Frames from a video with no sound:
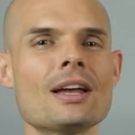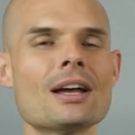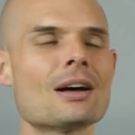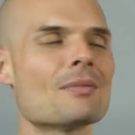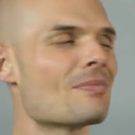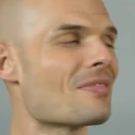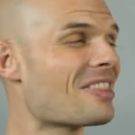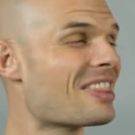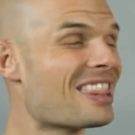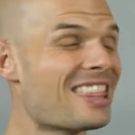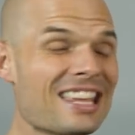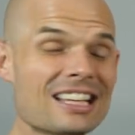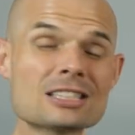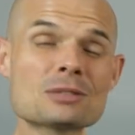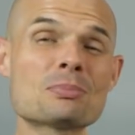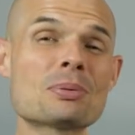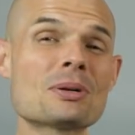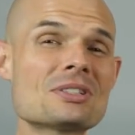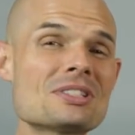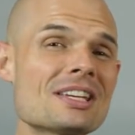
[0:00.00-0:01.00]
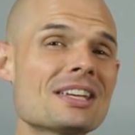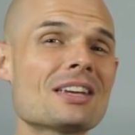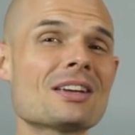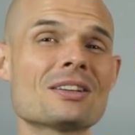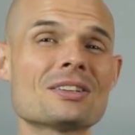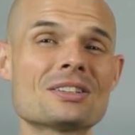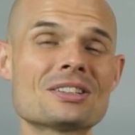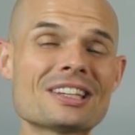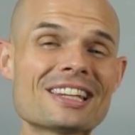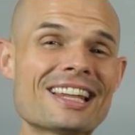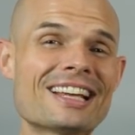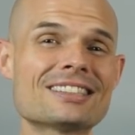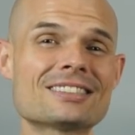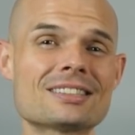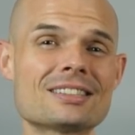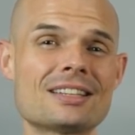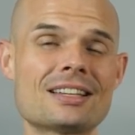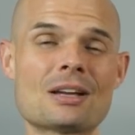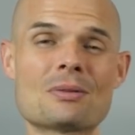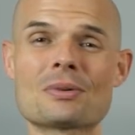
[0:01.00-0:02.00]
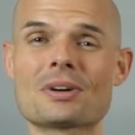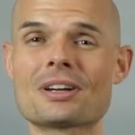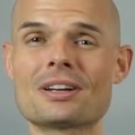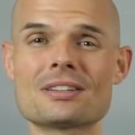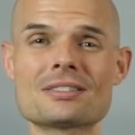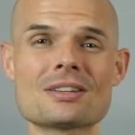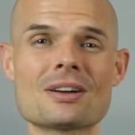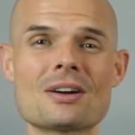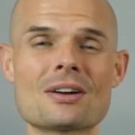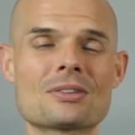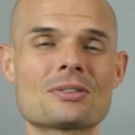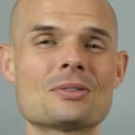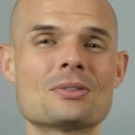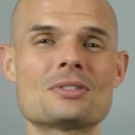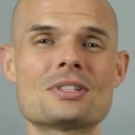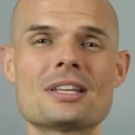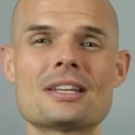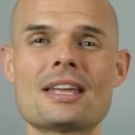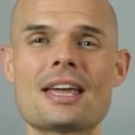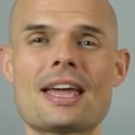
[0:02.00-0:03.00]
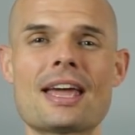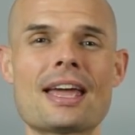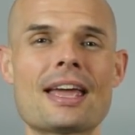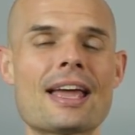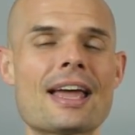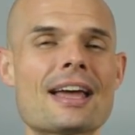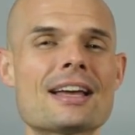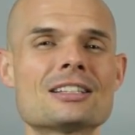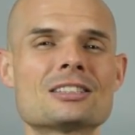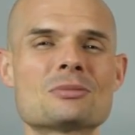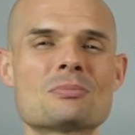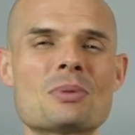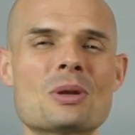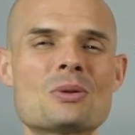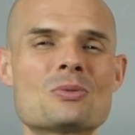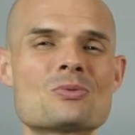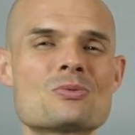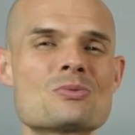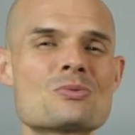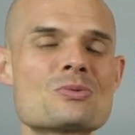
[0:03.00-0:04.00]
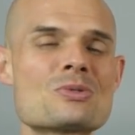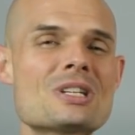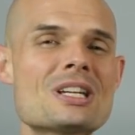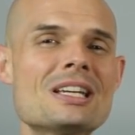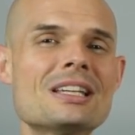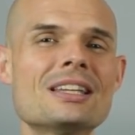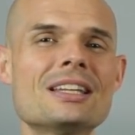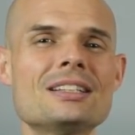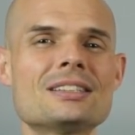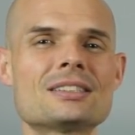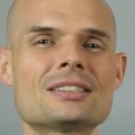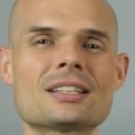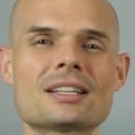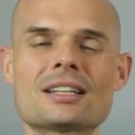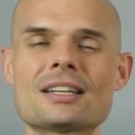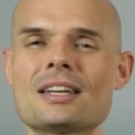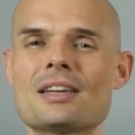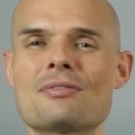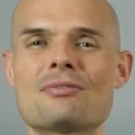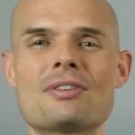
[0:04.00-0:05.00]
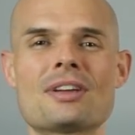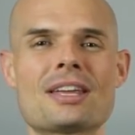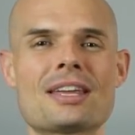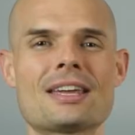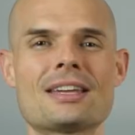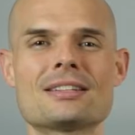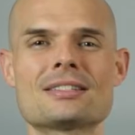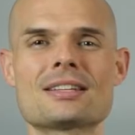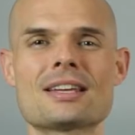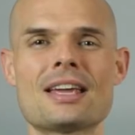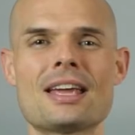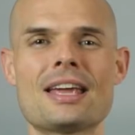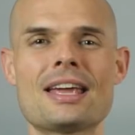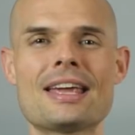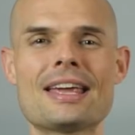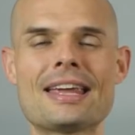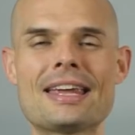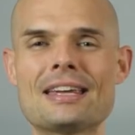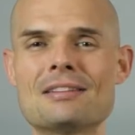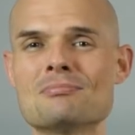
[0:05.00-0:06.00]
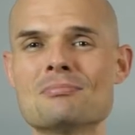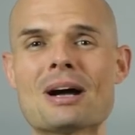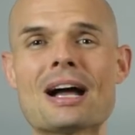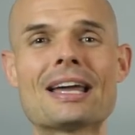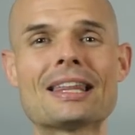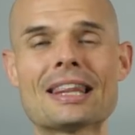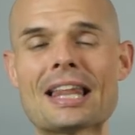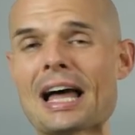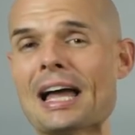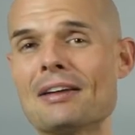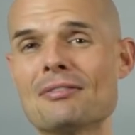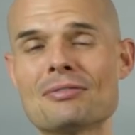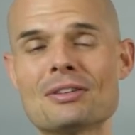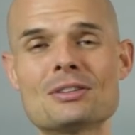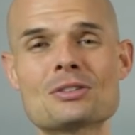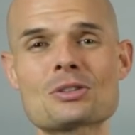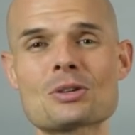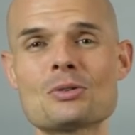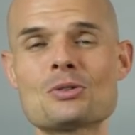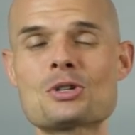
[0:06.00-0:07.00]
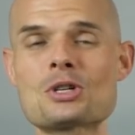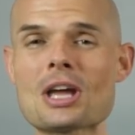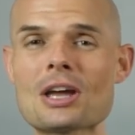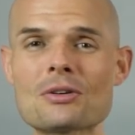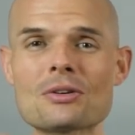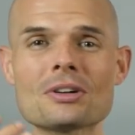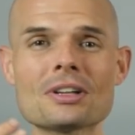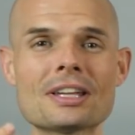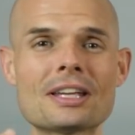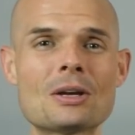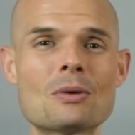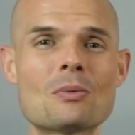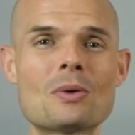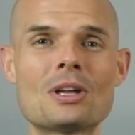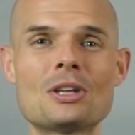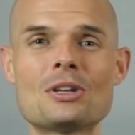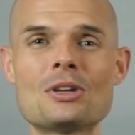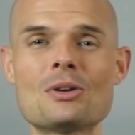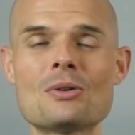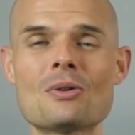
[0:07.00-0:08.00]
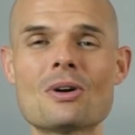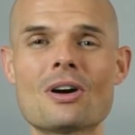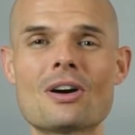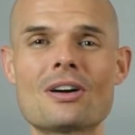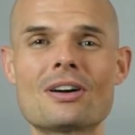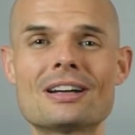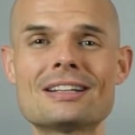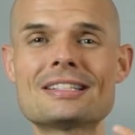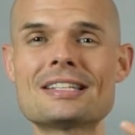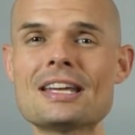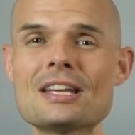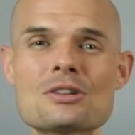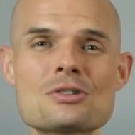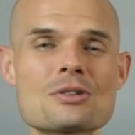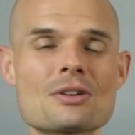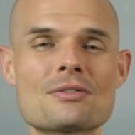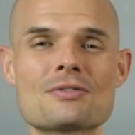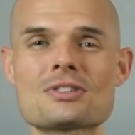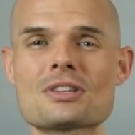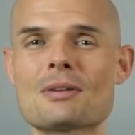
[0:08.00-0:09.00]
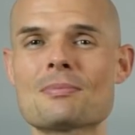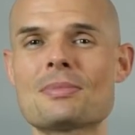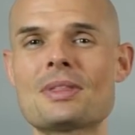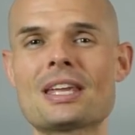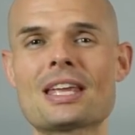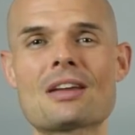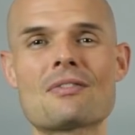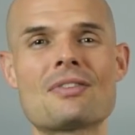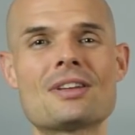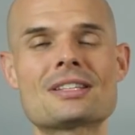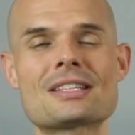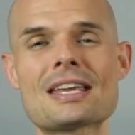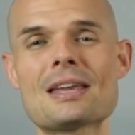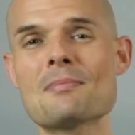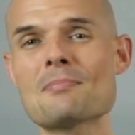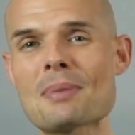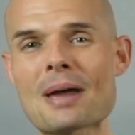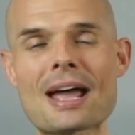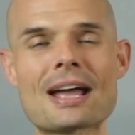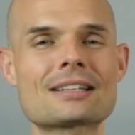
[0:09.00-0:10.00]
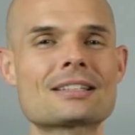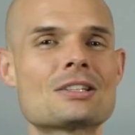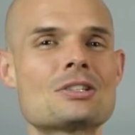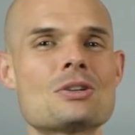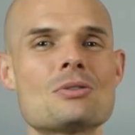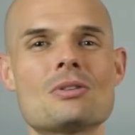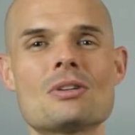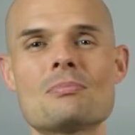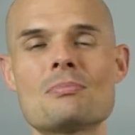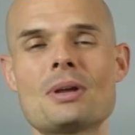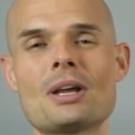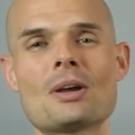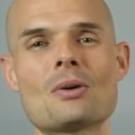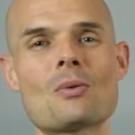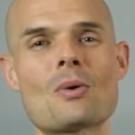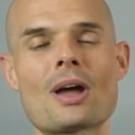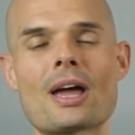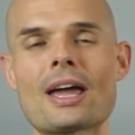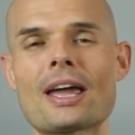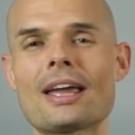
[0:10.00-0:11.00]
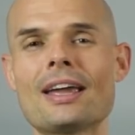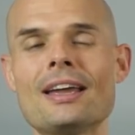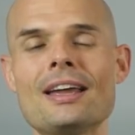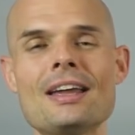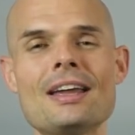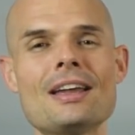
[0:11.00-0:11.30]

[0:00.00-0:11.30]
This particular lesson that we're going to talk through today has been really significant in my life. And so generally when you are a teacher of something, if it's impacted you in a big way,